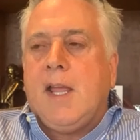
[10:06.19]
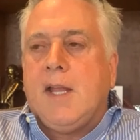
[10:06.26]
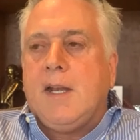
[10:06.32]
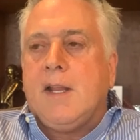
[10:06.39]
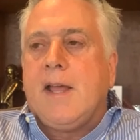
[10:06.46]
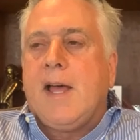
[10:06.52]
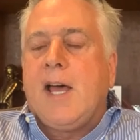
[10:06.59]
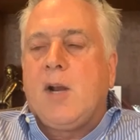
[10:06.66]
and
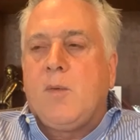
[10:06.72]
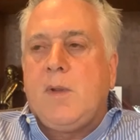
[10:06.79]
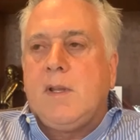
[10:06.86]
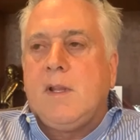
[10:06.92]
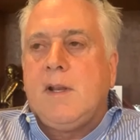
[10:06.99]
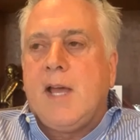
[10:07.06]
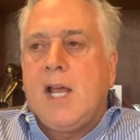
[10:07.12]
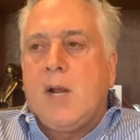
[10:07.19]
then how do
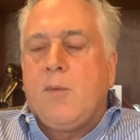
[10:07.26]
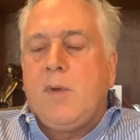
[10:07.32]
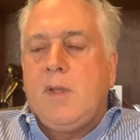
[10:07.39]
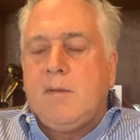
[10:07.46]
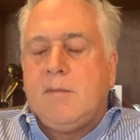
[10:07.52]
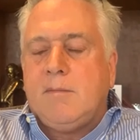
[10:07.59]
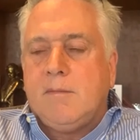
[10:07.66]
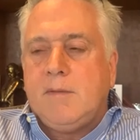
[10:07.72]

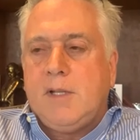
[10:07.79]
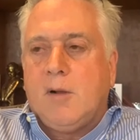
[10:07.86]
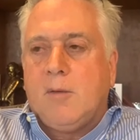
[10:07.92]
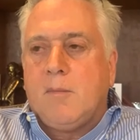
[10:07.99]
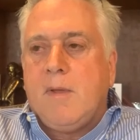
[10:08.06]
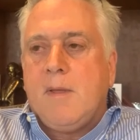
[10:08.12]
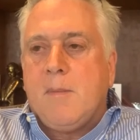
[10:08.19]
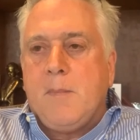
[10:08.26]
we
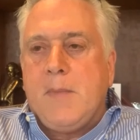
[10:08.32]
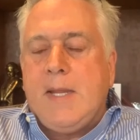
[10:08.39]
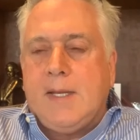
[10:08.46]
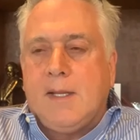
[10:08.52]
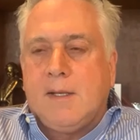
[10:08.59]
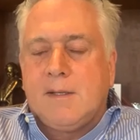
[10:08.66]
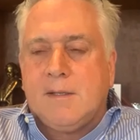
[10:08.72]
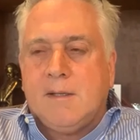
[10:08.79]
meet
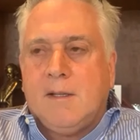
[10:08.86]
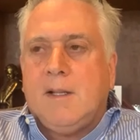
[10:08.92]
it.